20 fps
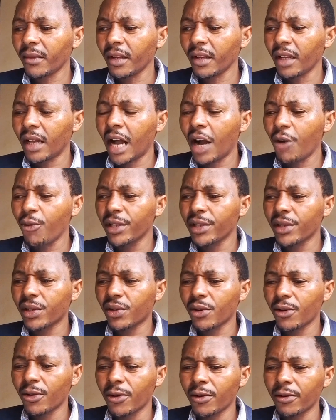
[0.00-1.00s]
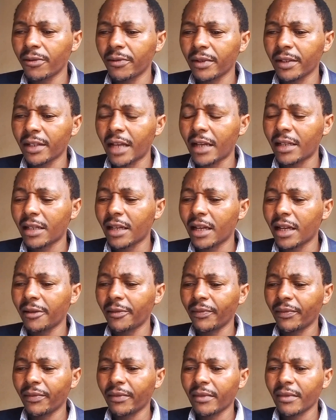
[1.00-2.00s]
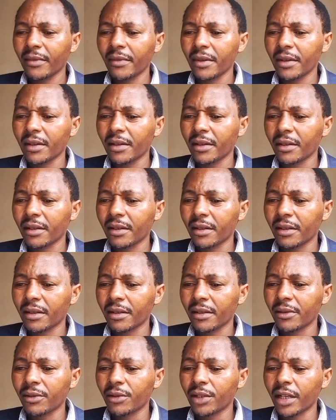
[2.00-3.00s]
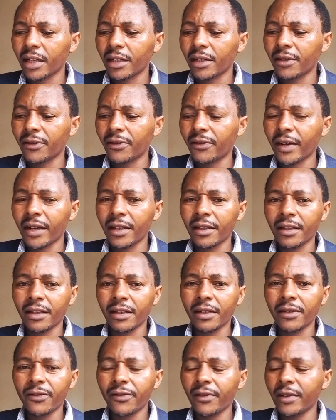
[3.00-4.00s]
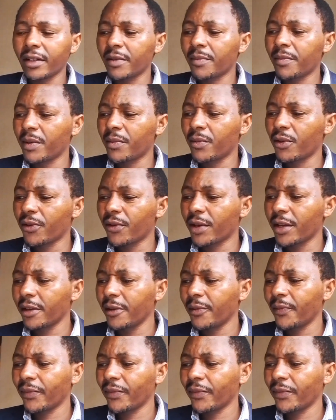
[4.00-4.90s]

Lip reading: how we store data. We shall define the different memory,